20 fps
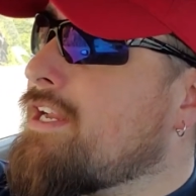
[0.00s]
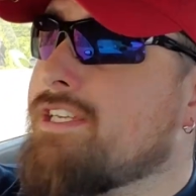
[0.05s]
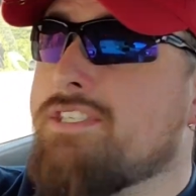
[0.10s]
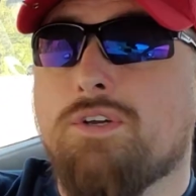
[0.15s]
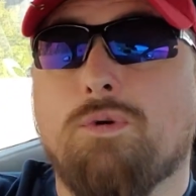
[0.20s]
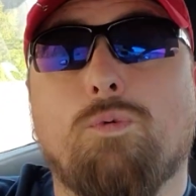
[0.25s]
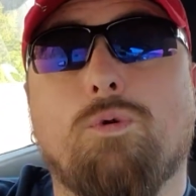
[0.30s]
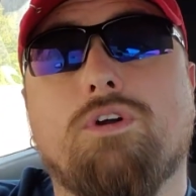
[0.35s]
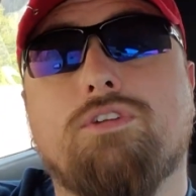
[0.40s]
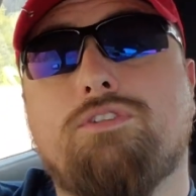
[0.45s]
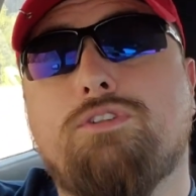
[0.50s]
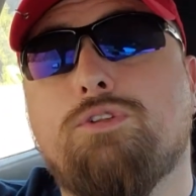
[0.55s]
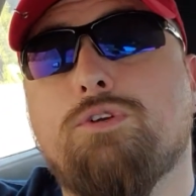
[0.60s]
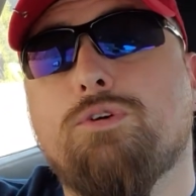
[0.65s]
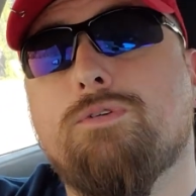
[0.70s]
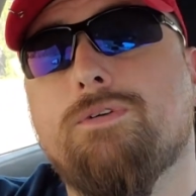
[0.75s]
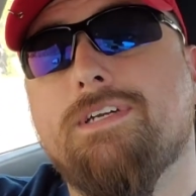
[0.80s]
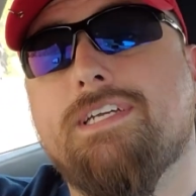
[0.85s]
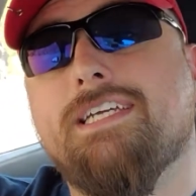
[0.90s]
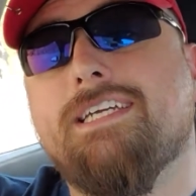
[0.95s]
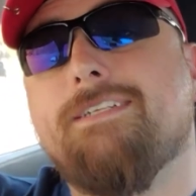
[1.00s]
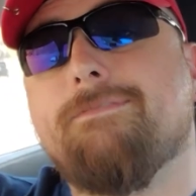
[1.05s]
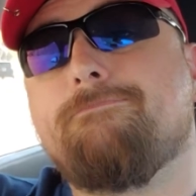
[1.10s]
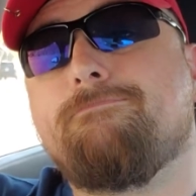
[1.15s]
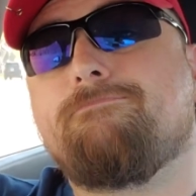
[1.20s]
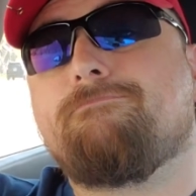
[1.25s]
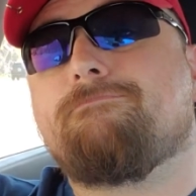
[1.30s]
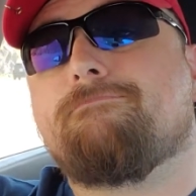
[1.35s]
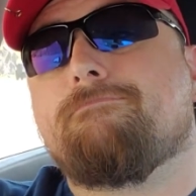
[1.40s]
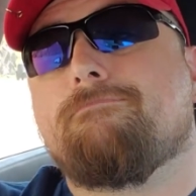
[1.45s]
is it worth doing it,
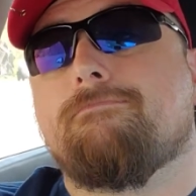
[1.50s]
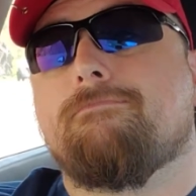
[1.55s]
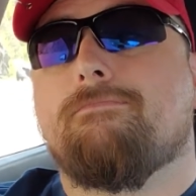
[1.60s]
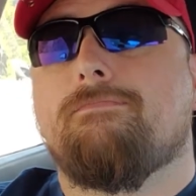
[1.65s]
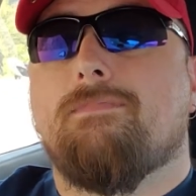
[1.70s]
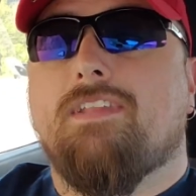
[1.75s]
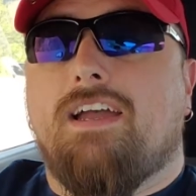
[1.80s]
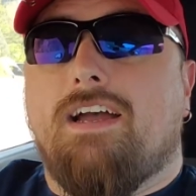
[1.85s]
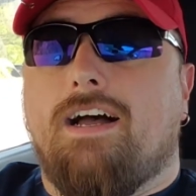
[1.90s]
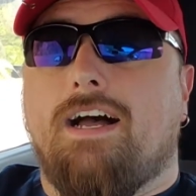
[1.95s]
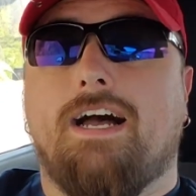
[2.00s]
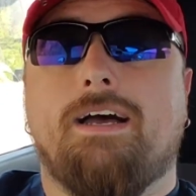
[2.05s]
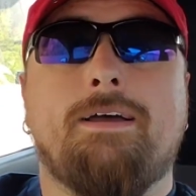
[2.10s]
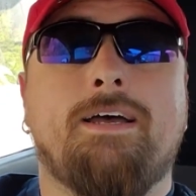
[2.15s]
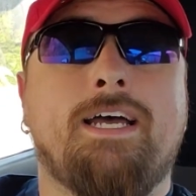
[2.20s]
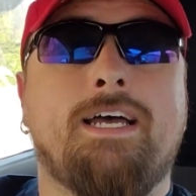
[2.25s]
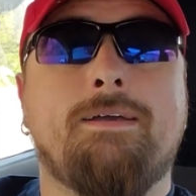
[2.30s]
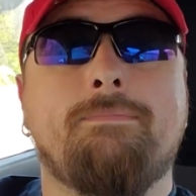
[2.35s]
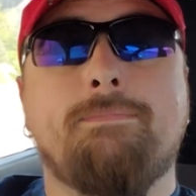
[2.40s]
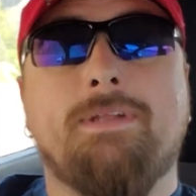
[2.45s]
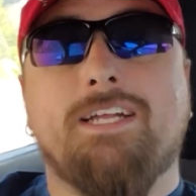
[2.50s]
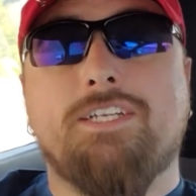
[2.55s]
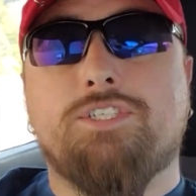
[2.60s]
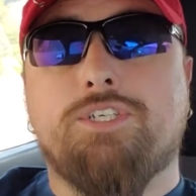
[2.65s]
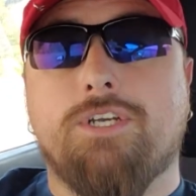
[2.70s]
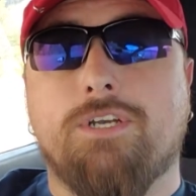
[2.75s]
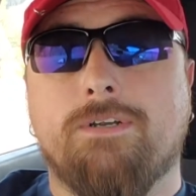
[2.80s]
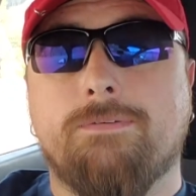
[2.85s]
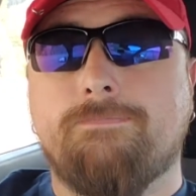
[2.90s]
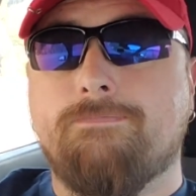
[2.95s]
I'm not
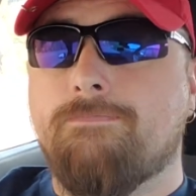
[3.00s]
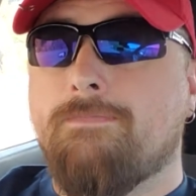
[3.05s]
sure.